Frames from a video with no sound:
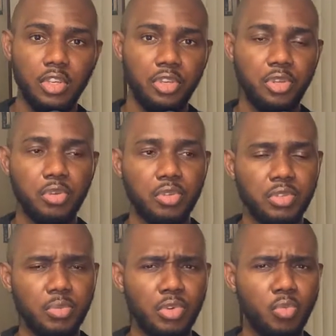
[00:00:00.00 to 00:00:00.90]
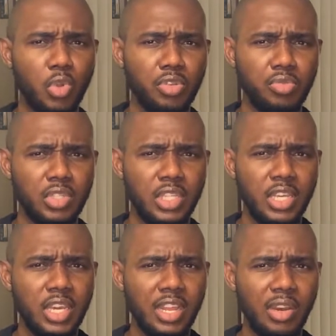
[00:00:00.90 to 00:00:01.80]
You know what I'm saying? But when you
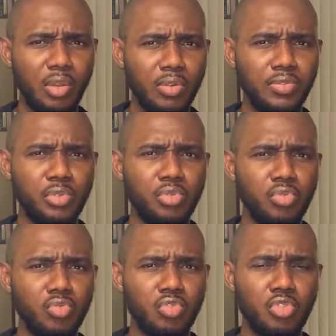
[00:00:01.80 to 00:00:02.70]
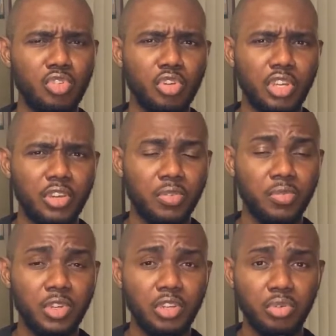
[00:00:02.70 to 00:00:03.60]
say I love you to your
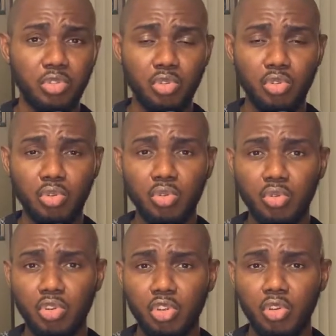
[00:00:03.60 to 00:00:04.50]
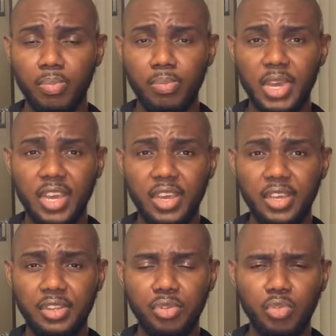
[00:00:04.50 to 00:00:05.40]
girlfriend or to your
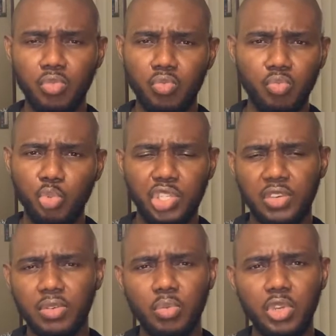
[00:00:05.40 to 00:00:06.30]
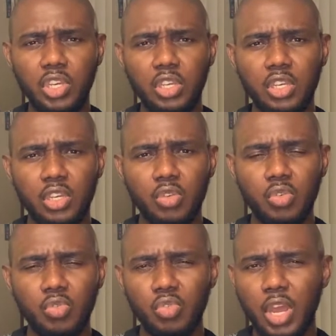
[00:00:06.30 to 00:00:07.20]
man, whichever way,
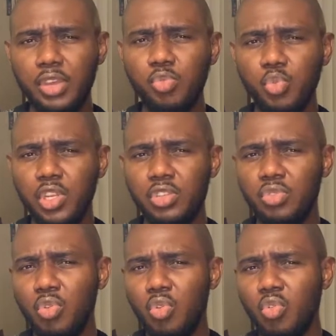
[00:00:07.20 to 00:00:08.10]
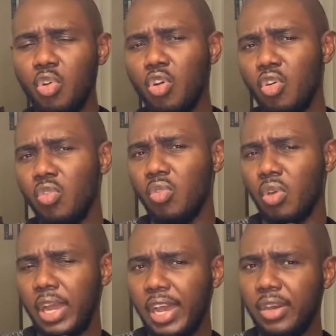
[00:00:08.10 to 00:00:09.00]
are you willing to go
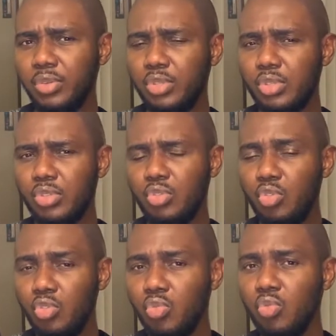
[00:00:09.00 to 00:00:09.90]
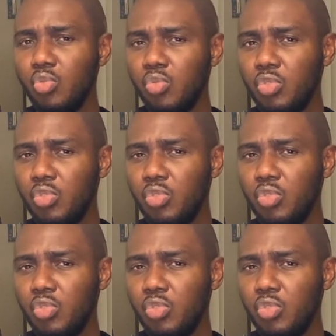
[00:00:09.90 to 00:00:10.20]
all out to do,